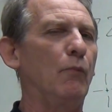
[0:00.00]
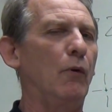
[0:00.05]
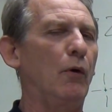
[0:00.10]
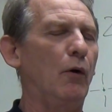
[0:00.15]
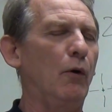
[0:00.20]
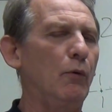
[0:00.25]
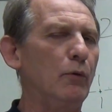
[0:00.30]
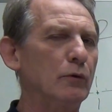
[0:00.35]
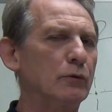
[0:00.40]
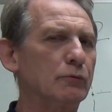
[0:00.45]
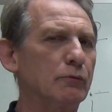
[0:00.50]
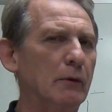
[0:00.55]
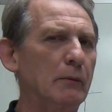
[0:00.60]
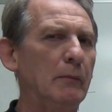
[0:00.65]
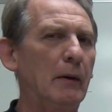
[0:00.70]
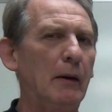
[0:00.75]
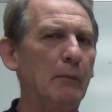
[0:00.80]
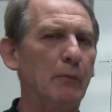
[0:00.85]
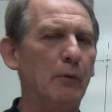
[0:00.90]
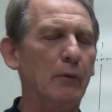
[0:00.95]
always
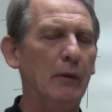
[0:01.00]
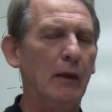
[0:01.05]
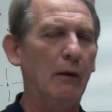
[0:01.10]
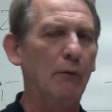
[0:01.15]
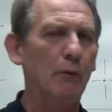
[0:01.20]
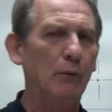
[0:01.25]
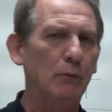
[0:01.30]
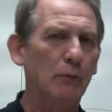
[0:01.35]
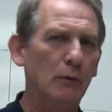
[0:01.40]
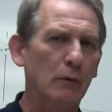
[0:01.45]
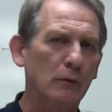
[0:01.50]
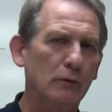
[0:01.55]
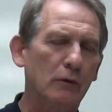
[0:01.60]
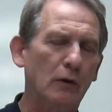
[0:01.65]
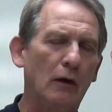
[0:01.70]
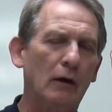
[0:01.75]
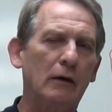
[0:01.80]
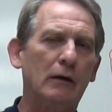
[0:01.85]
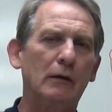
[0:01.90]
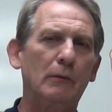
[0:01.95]
remember that when we're
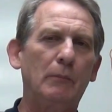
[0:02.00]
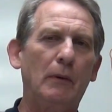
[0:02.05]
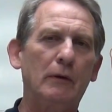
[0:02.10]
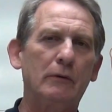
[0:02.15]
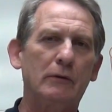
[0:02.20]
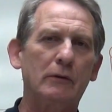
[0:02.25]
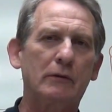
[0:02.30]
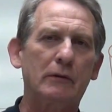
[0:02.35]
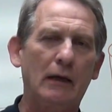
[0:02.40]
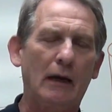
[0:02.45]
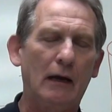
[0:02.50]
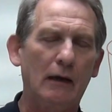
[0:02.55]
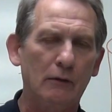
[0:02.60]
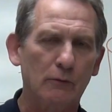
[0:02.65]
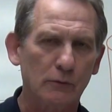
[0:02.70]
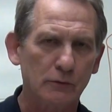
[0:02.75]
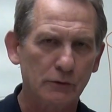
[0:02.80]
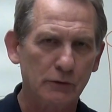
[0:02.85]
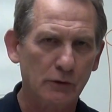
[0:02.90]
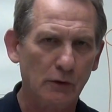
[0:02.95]
talking about the
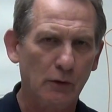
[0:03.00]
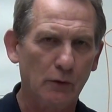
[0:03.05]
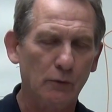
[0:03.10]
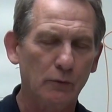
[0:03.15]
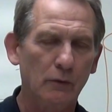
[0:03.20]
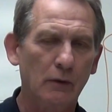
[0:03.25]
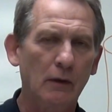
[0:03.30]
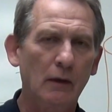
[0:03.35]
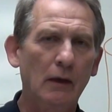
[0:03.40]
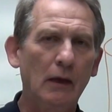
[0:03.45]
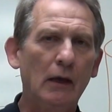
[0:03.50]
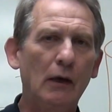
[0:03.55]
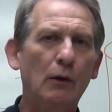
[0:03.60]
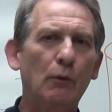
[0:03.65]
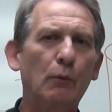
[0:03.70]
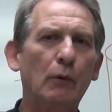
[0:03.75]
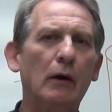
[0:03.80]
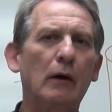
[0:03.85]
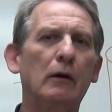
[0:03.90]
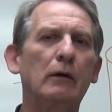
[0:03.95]
tolerance zone,
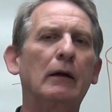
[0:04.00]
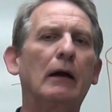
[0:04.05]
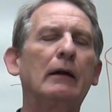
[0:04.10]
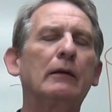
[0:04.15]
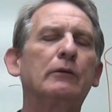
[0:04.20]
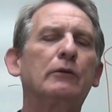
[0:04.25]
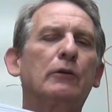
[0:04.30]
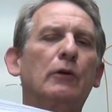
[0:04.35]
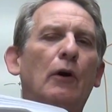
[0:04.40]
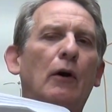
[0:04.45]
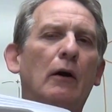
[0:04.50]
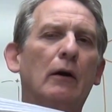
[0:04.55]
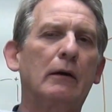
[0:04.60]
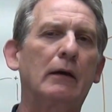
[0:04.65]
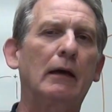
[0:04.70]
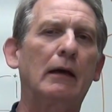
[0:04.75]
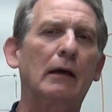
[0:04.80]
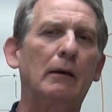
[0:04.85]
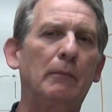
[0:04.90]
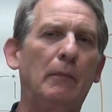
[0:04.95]
we are not
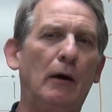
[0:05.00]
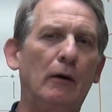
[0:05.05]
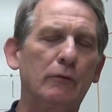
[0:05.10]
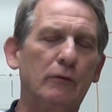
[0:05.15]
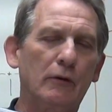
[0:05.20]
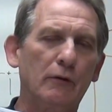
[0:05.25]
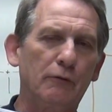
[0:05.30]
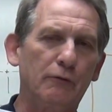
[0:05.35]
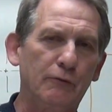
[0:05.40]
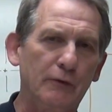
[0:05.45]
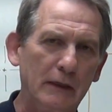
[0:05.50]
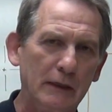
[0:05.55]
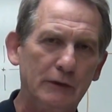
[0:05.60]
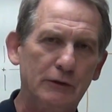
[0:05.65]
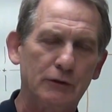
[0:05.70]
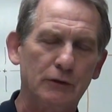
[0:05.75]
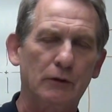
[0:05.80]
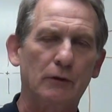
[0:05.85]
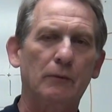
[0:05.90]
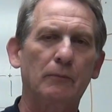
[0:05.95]
talking about the
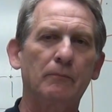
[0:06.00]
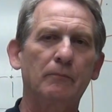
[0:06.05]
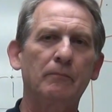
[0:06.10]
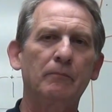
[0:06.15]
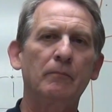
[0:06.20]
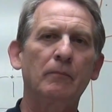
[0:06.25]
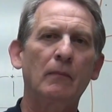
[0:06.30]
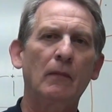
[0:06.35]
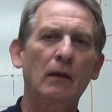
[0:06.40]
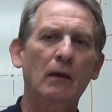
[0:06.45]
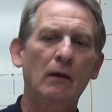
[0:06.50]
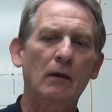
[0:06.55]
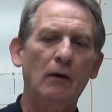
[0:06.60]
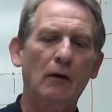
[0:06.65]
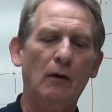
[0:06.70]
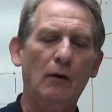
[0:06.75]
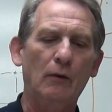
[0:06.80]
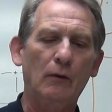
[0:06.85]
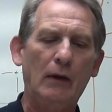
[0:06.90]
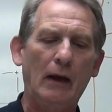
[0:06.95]
feature.
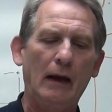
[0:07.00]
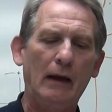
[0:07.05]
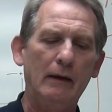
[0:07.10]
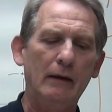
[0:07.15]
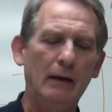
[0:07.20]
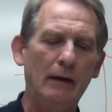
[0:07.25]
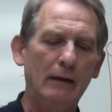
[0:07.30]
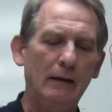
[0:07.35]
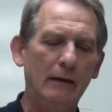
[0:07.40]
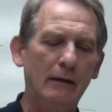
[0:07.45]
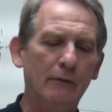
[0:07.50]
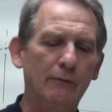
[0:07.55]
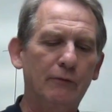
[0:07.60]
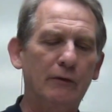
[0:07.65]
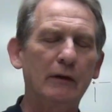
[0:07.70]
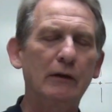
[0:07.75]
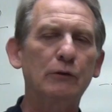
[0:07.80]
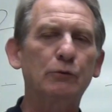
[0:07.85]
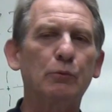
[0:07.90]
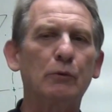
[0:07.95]
Okay, if
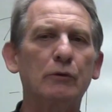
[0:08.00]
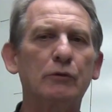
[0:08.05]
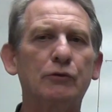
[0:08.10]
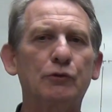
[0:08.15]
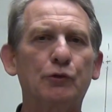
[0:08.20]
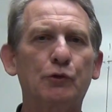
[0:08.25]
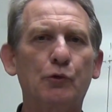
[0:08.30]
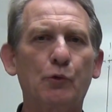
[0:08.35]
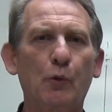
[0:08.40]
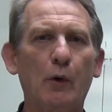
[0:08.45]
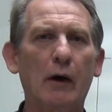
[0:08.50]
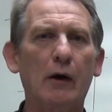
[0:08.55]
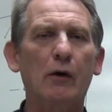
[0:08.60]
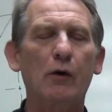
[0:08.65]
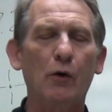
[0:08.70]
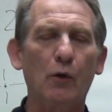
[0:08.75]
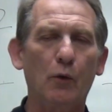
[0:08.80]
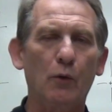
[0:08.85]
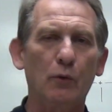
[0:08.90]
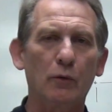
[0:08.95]
these were
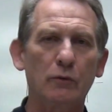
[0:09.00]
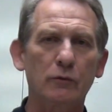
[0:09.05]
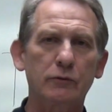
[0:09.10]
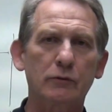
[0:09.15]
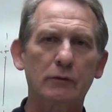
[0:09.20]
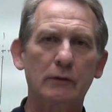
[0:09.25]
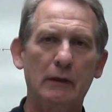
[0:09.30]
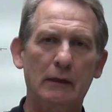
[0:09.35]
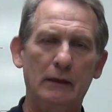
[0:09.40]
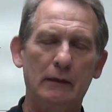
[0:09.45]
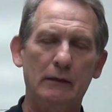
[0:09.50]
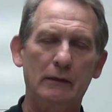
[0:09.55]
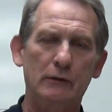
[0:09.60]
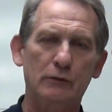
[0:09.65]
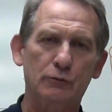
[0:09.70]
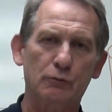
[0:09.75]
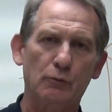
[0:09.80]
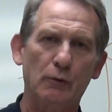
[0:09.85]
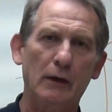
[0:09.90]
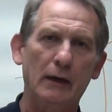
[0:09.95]
square holes in
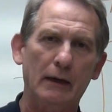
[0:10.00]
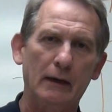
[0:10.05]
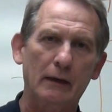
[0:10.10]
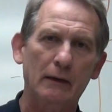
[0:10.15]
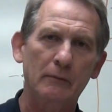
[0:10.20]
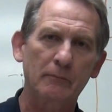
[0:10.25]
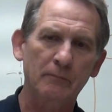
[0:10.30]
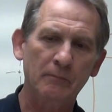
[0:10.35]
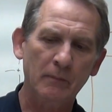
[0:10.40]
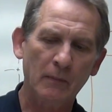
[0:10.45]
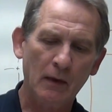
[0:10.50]
this ring,